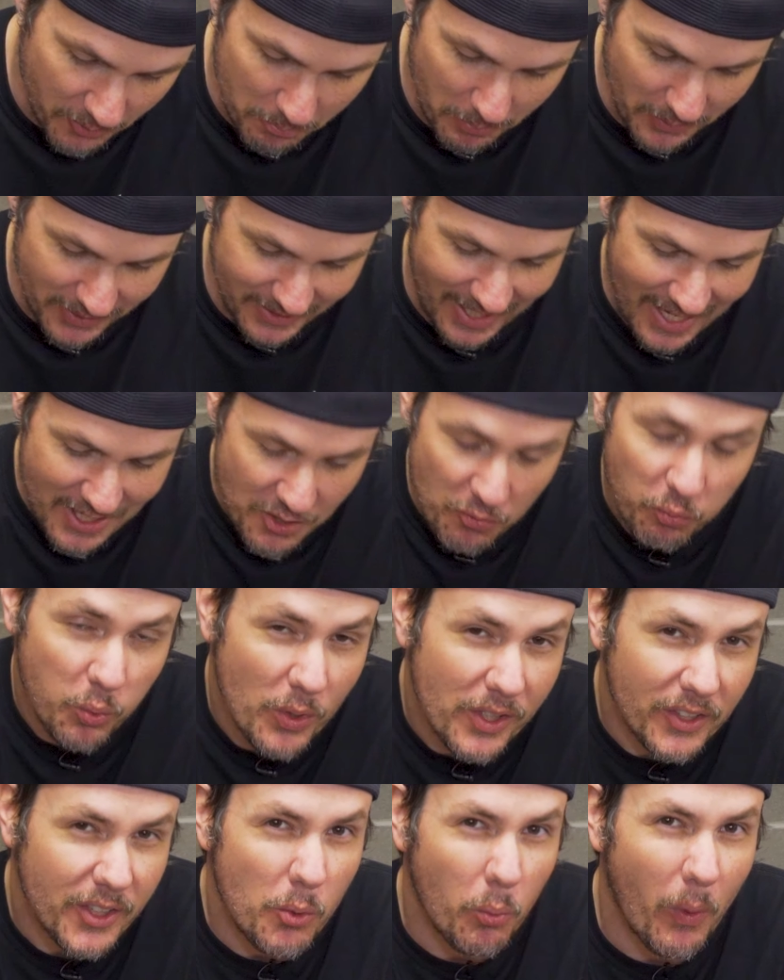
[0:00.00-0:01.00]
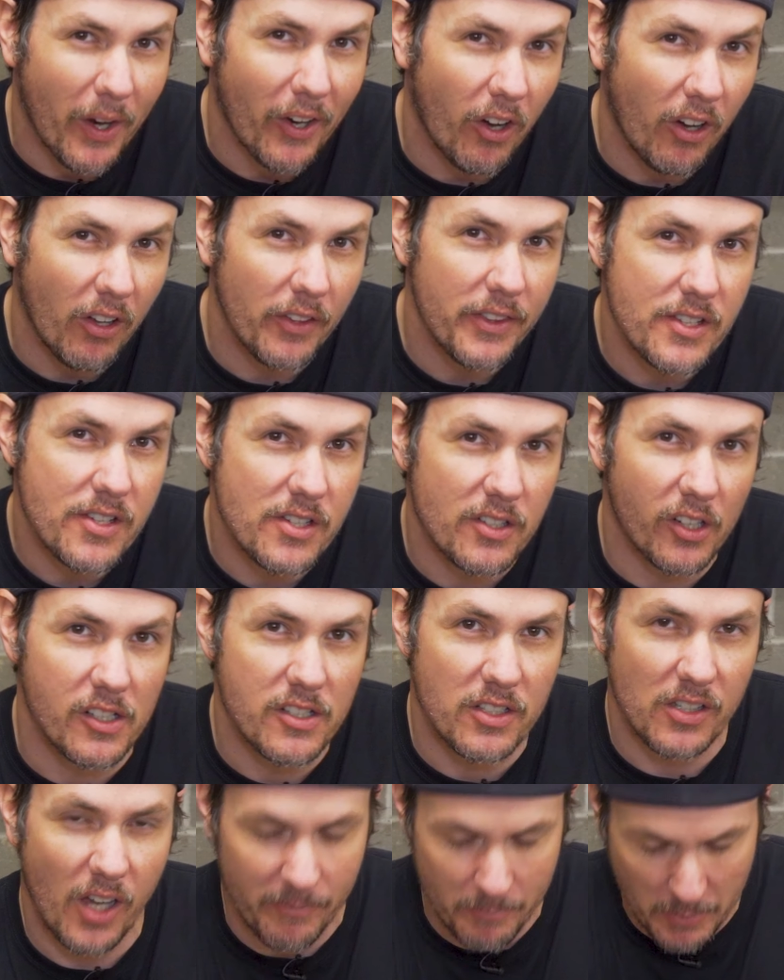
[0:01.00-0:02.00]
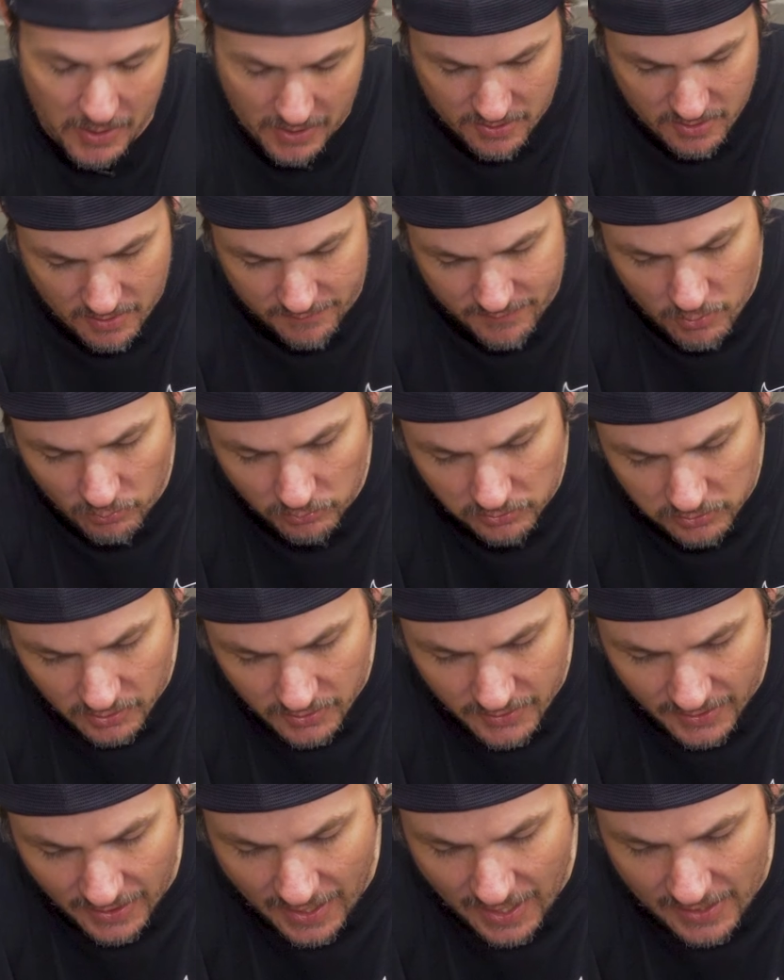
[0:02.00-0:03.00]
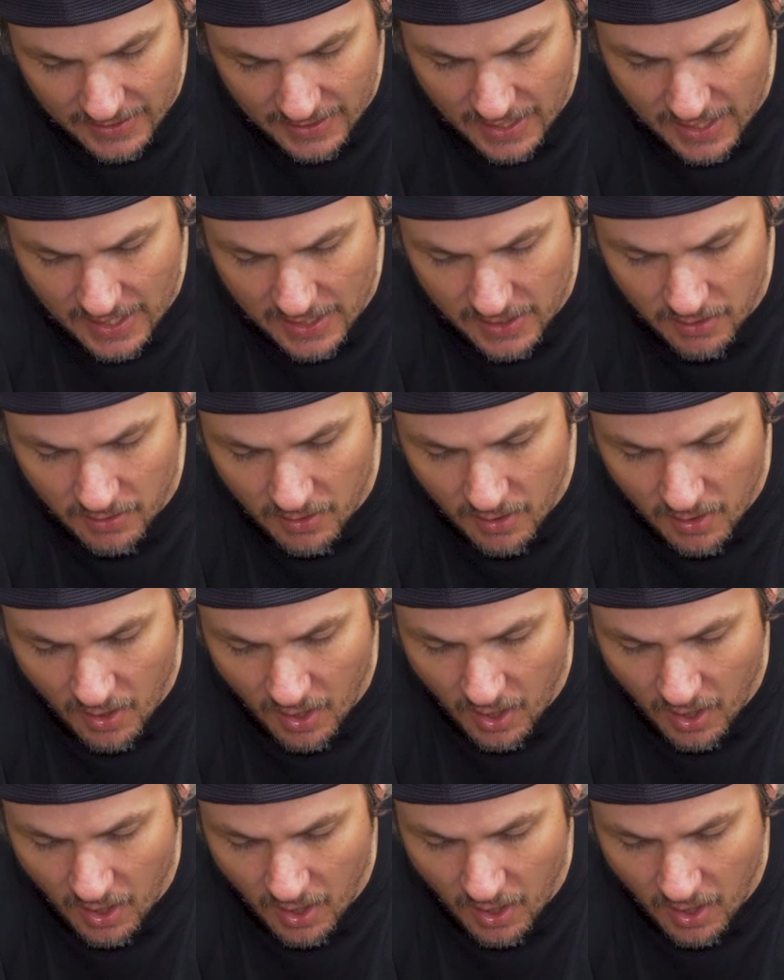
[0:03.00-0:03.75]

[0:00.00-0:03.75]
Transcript: But that's really where all this starts off, because if you look at a